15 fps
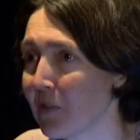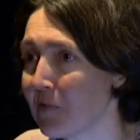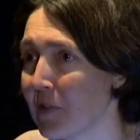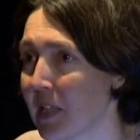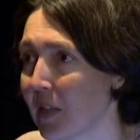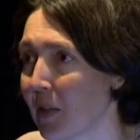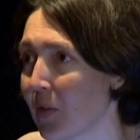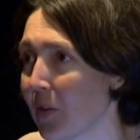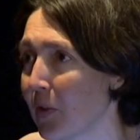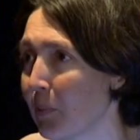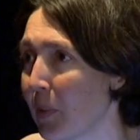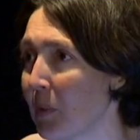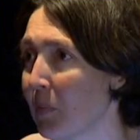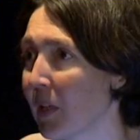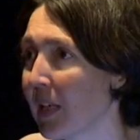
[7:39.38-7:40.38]
NERICA that
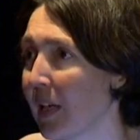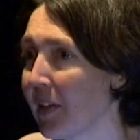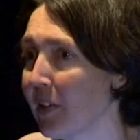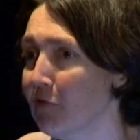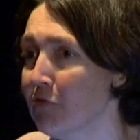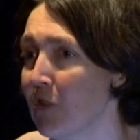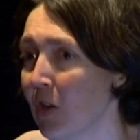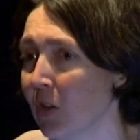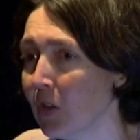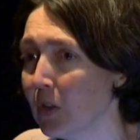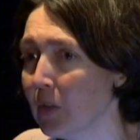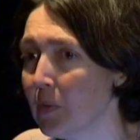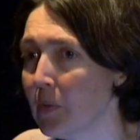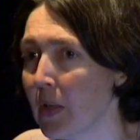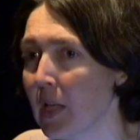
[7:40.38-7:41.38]
people are getting
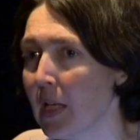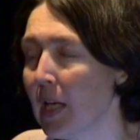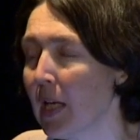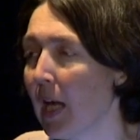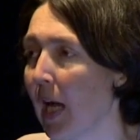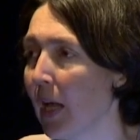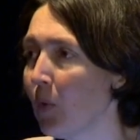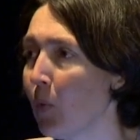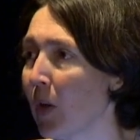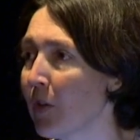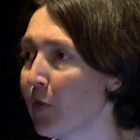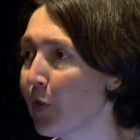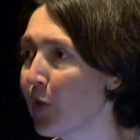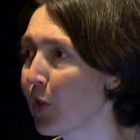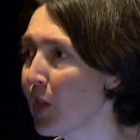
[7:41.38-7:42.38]
wrong. And one
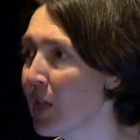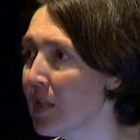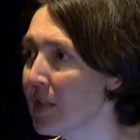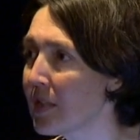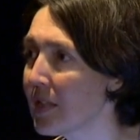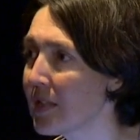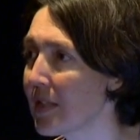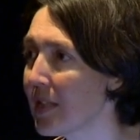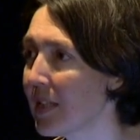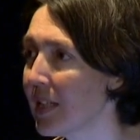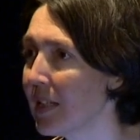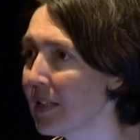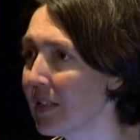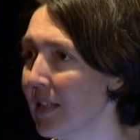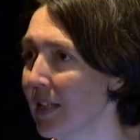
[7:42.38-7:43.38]
of the things is that
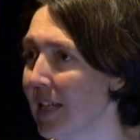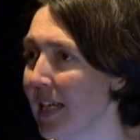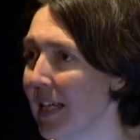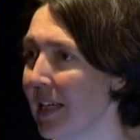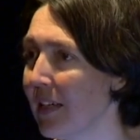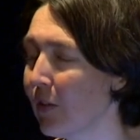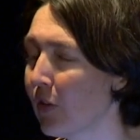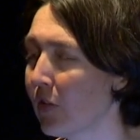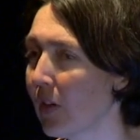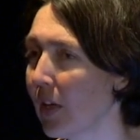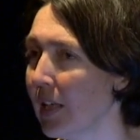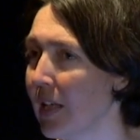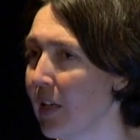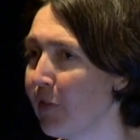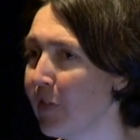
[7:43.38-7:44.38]
it, it's,
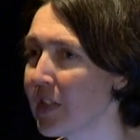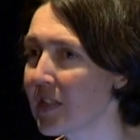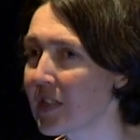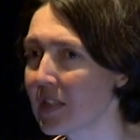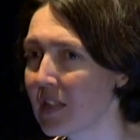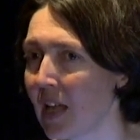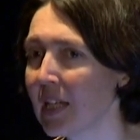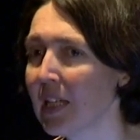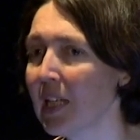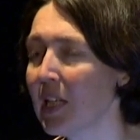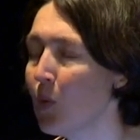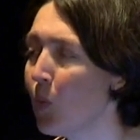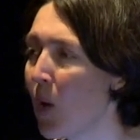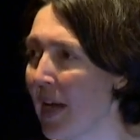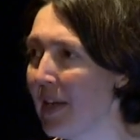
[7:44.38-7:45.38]
if it's slightly
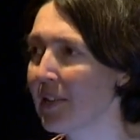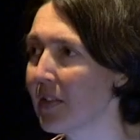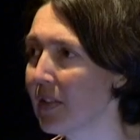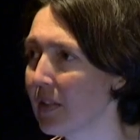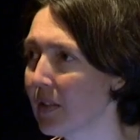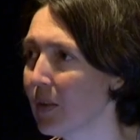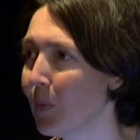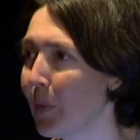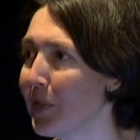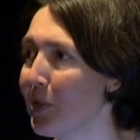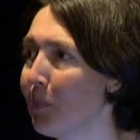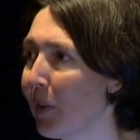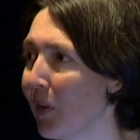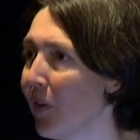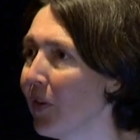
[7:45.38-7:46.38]
wet when you
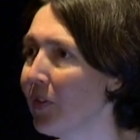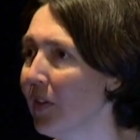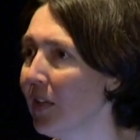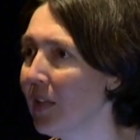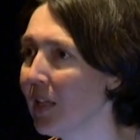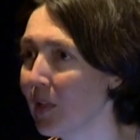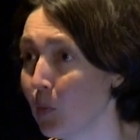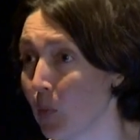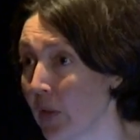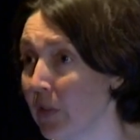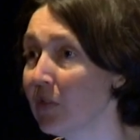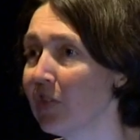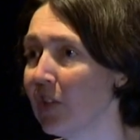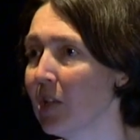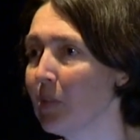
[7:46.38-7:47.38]
plant it, it
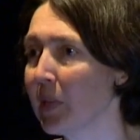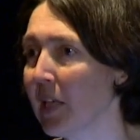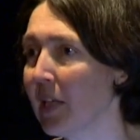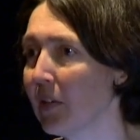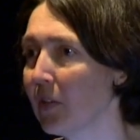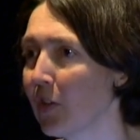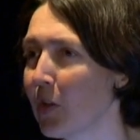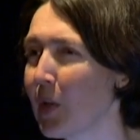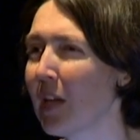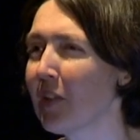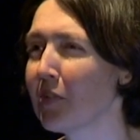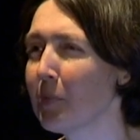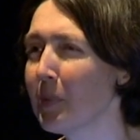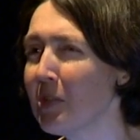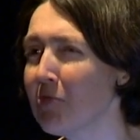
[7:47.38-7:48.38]
won't germinate. So you have
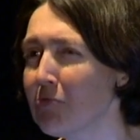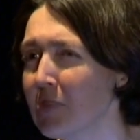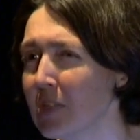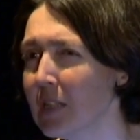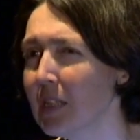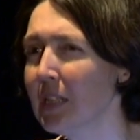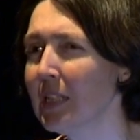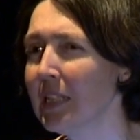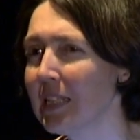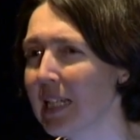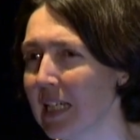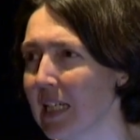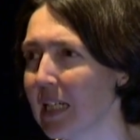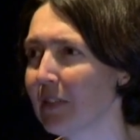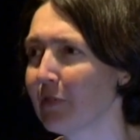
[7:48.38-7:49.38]
to be really
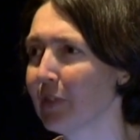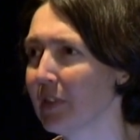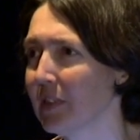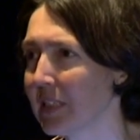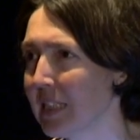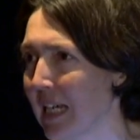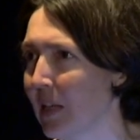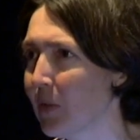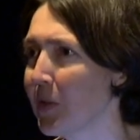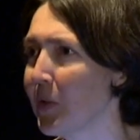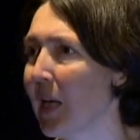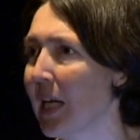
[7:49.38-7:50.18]
careful in how you